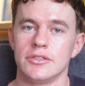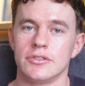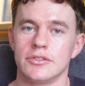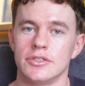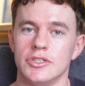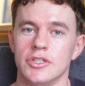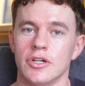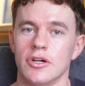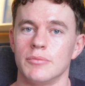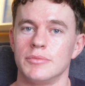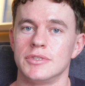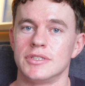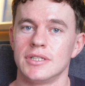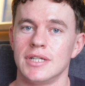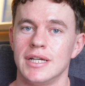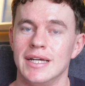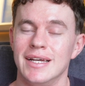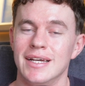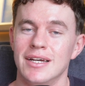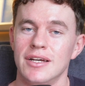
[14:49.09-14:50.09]
Your jobs
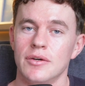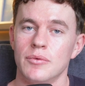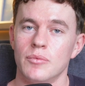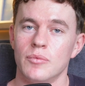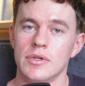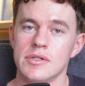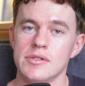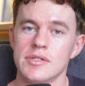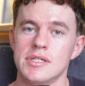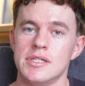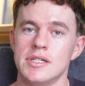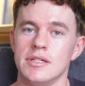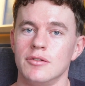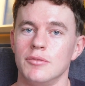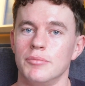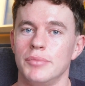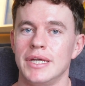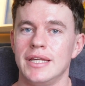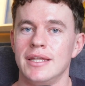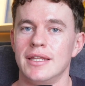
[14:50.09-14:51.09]
will
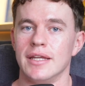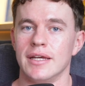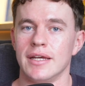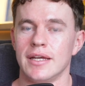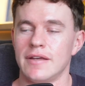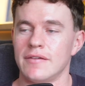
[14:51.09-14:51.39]
still be there,